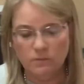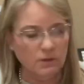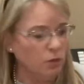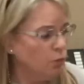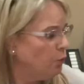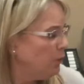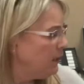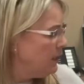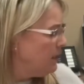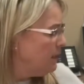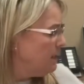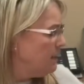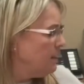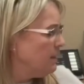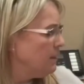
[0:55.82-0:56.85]

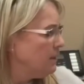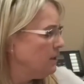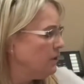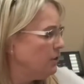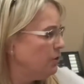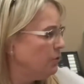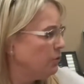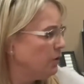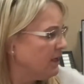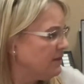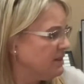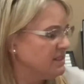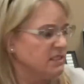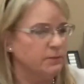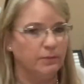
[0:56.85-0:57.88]
When you look at
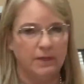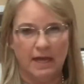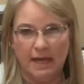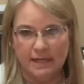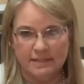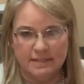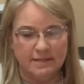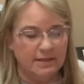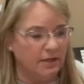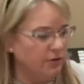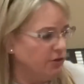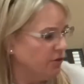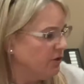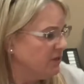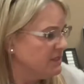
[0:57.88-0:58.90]
the supplies in there,
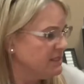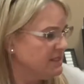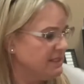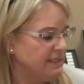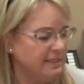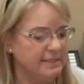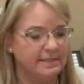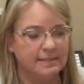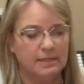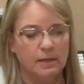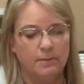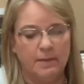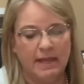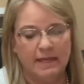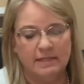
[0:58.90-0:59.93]
you're going to see
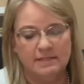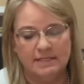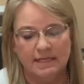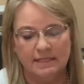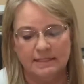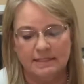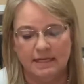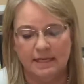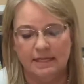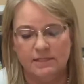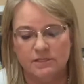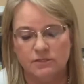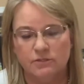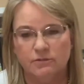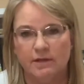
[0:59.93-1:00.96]
some hand
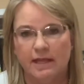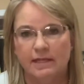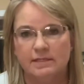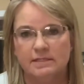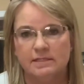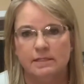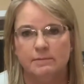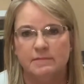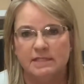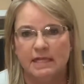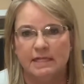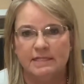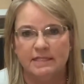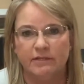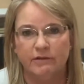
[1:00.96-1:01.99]
sanitizer and some
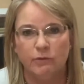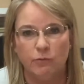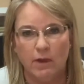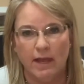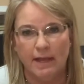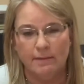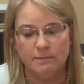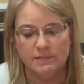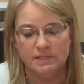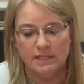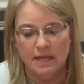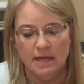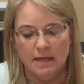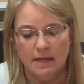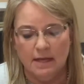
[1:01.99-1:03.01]
sanitary wipes,
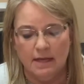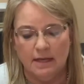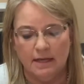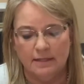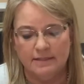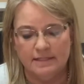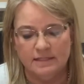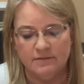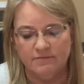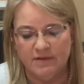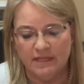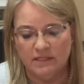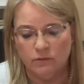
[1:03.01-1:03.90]
disinfectant